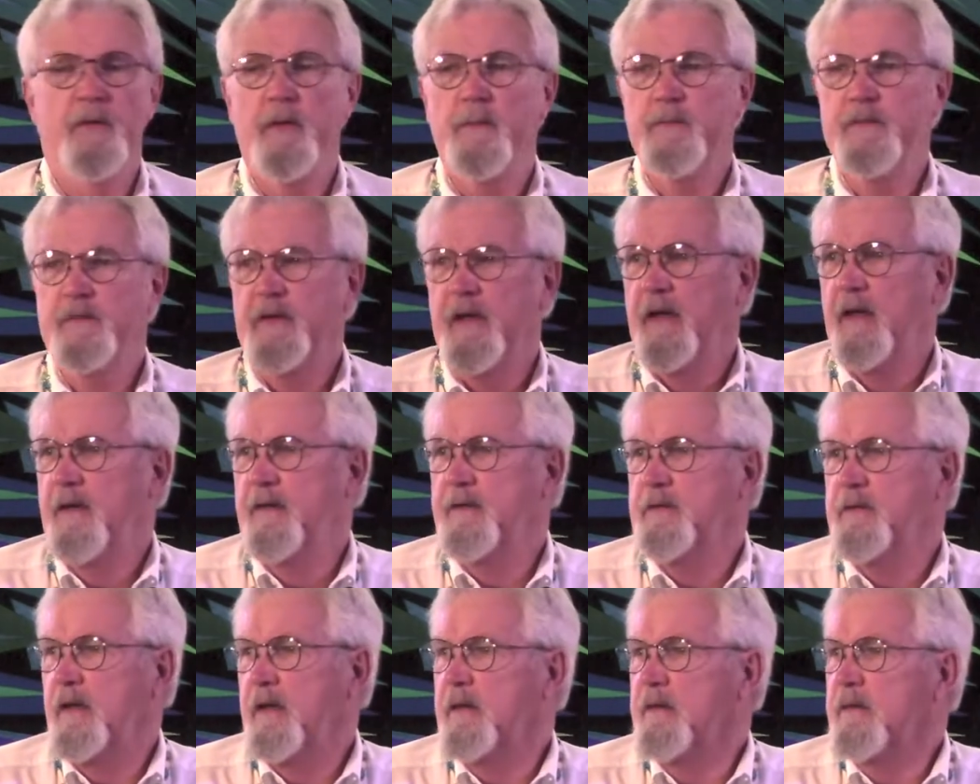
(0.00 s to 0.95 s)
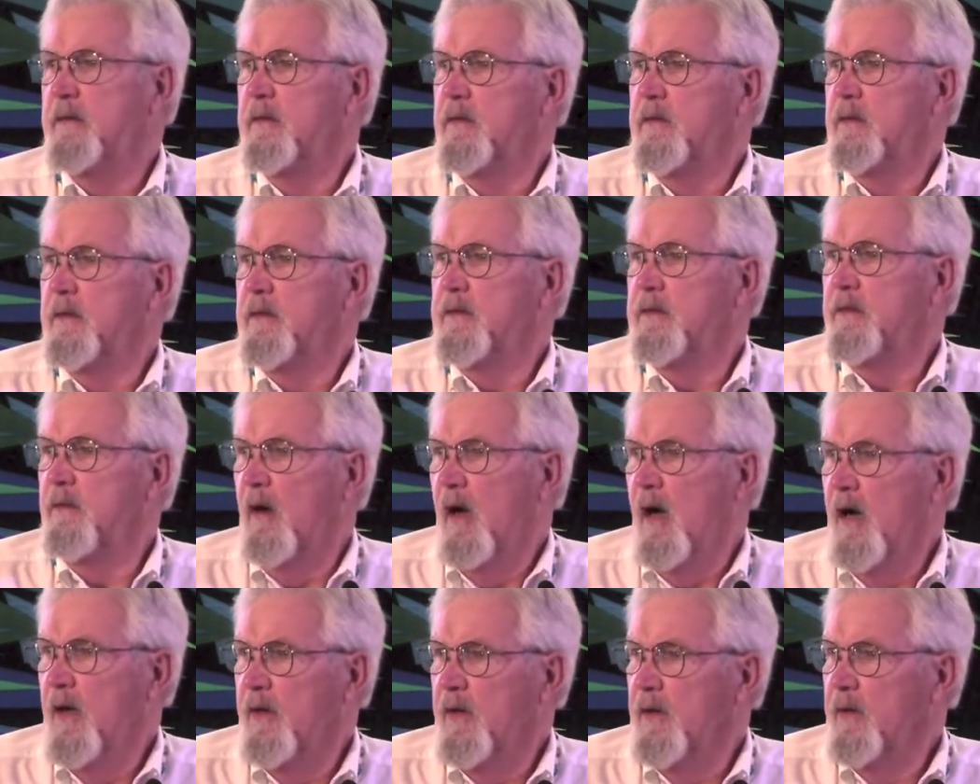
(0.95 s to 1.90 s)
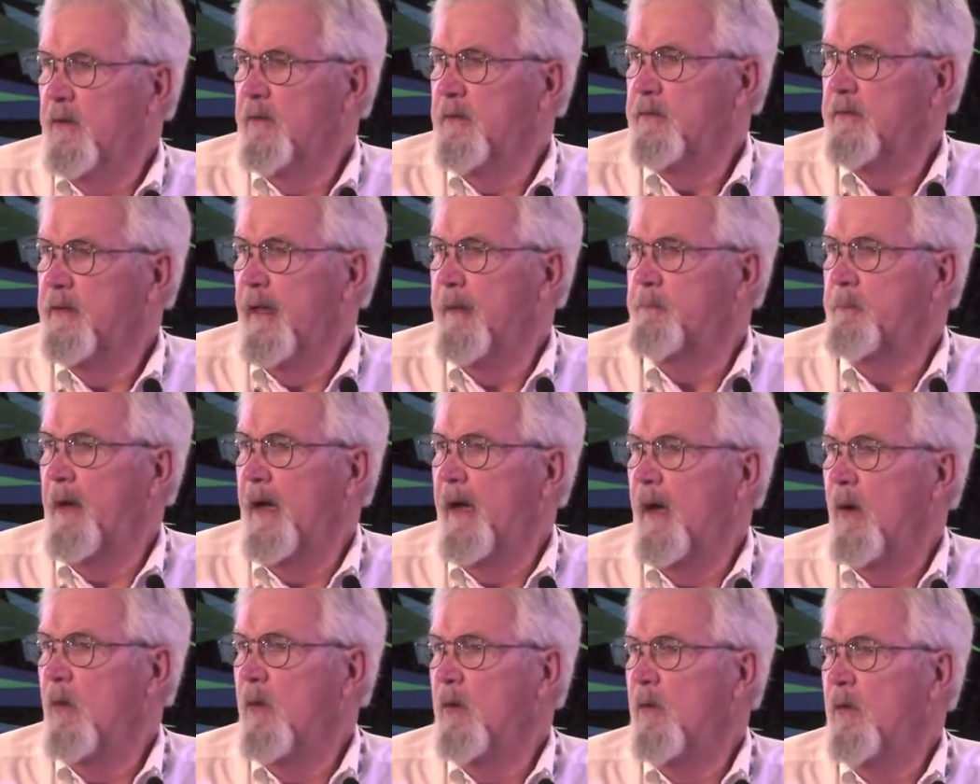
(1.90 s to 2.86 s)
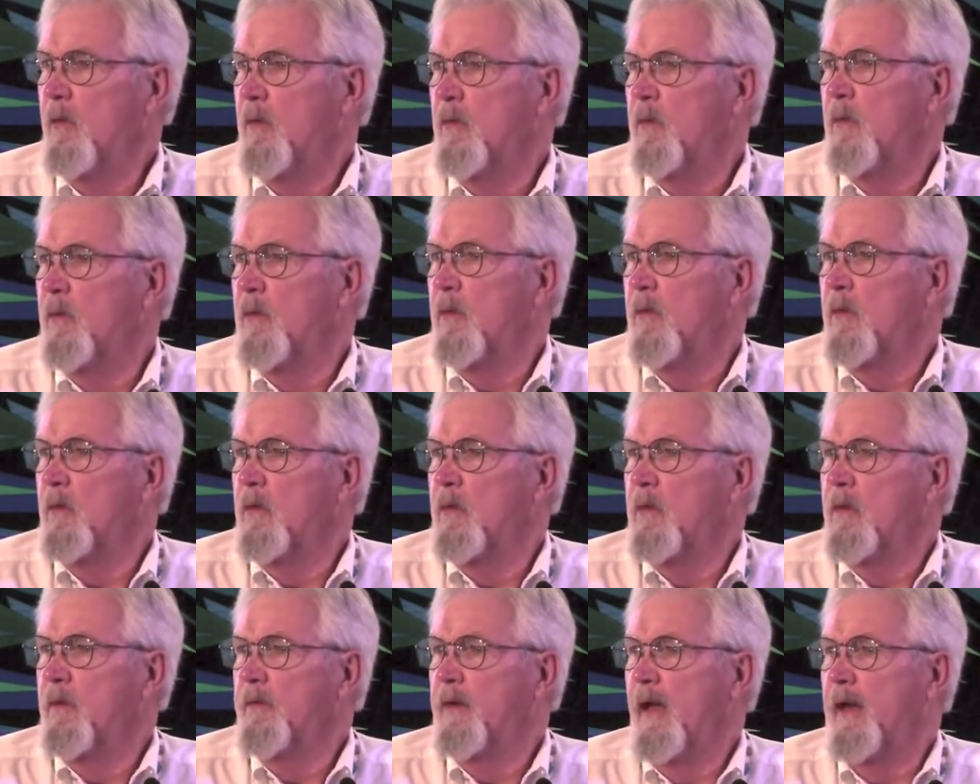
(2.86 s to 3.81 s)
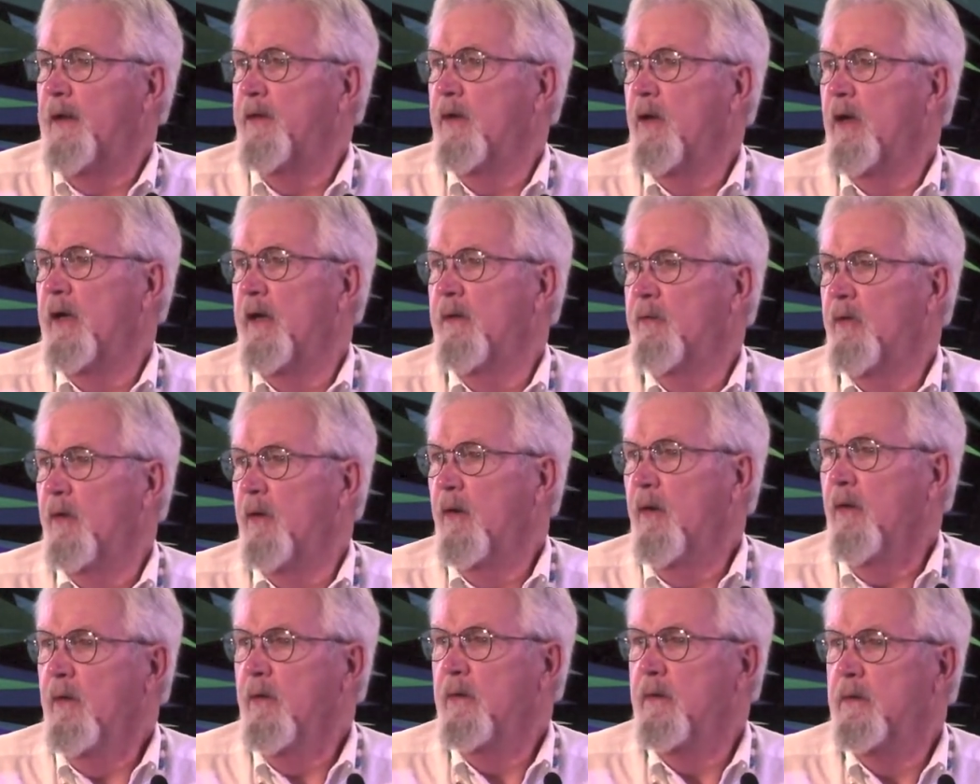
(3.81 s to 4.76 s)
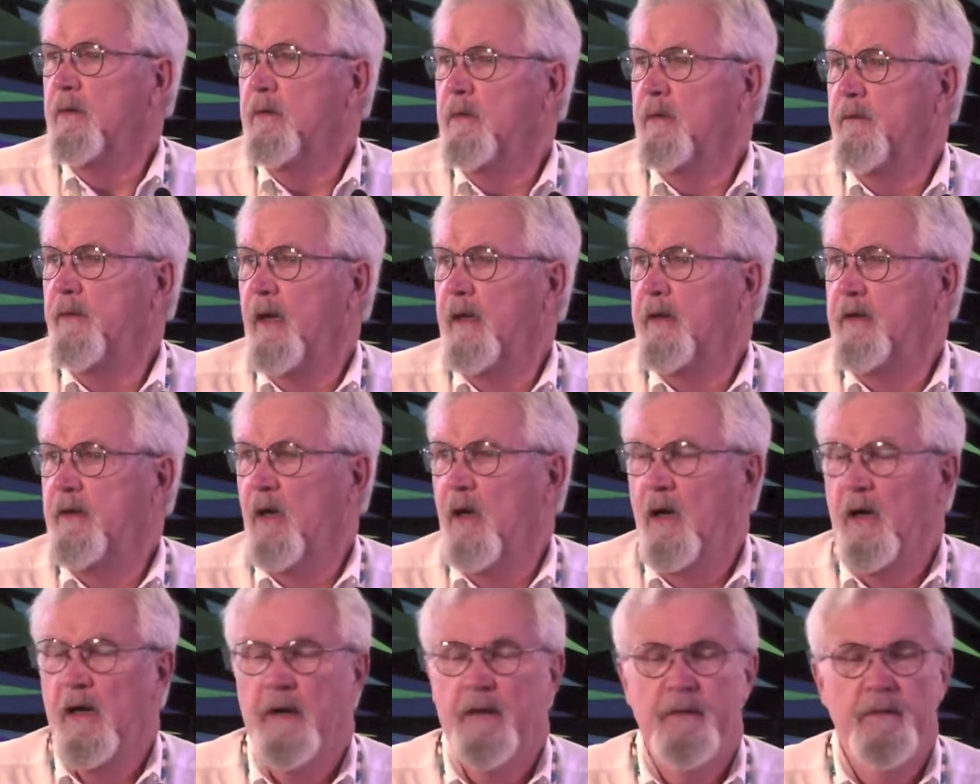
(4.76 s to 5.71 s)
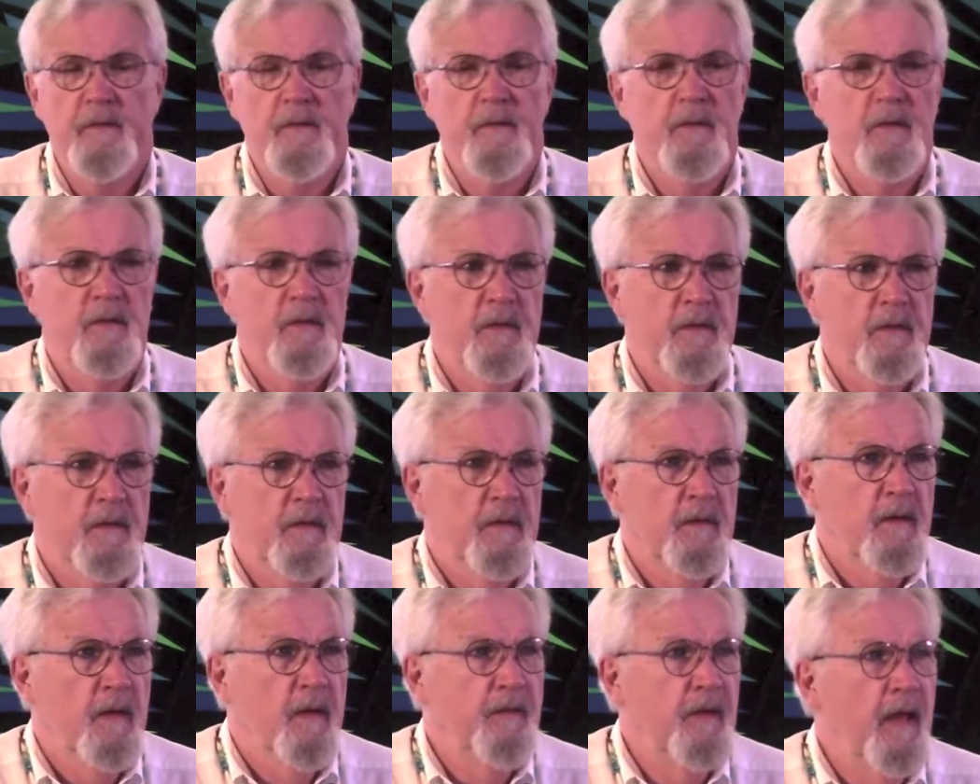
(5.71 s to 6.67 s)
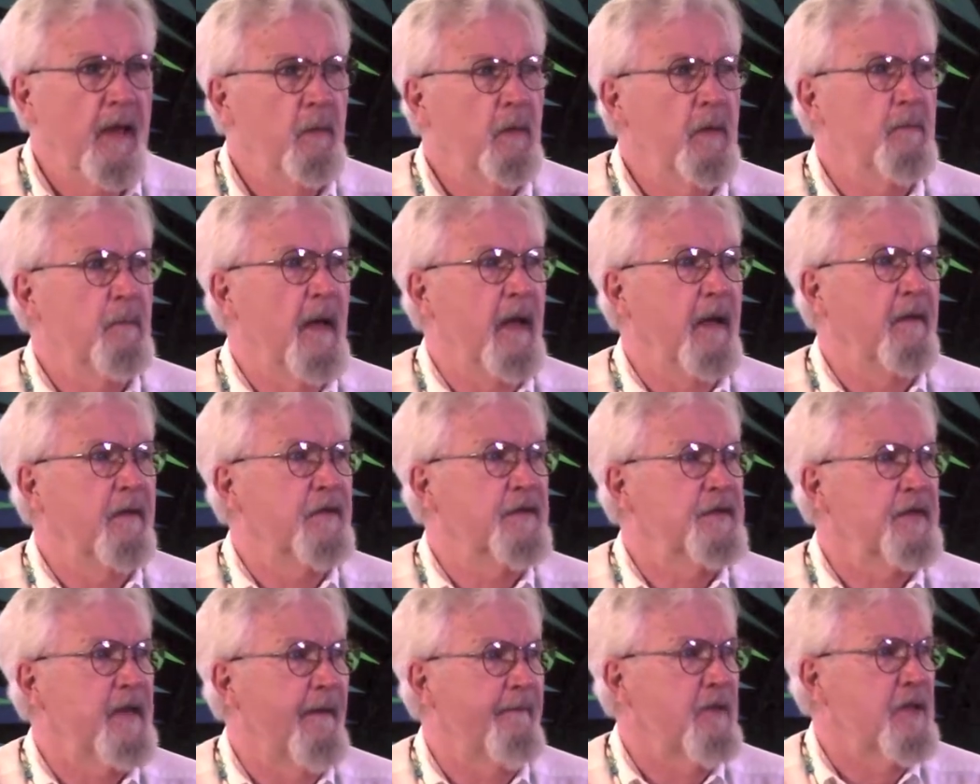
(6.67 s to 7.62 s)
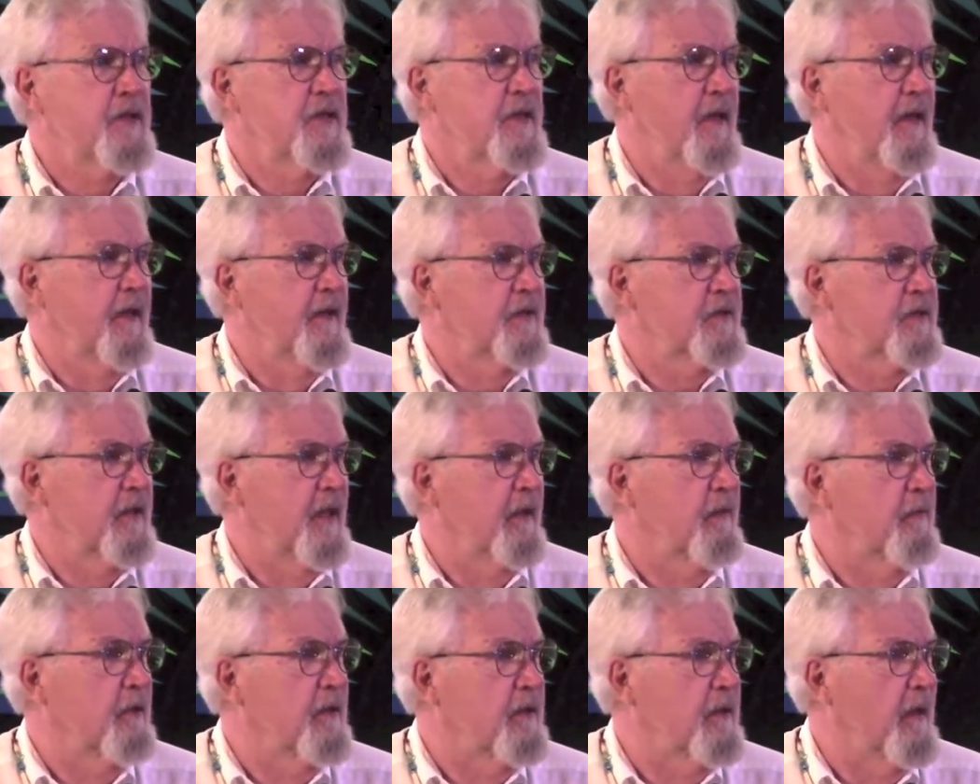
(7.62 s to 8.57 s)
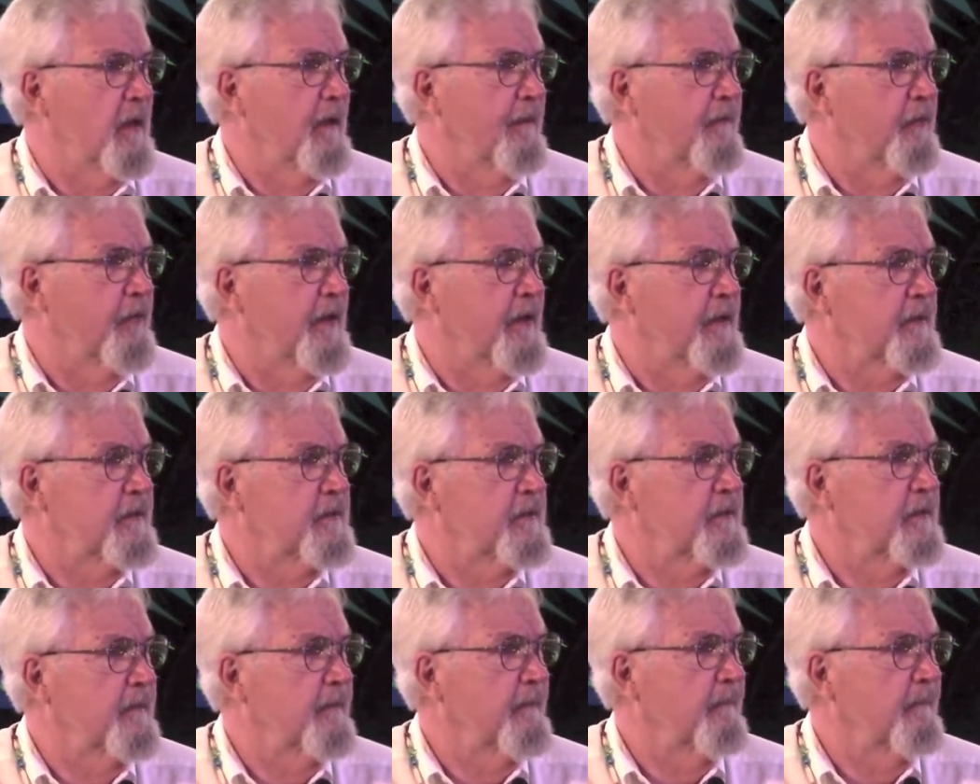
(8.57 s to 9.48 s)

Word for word: themselves that to honor that power, that deliverer, that God. They would make the seventh day a sacred day of rest.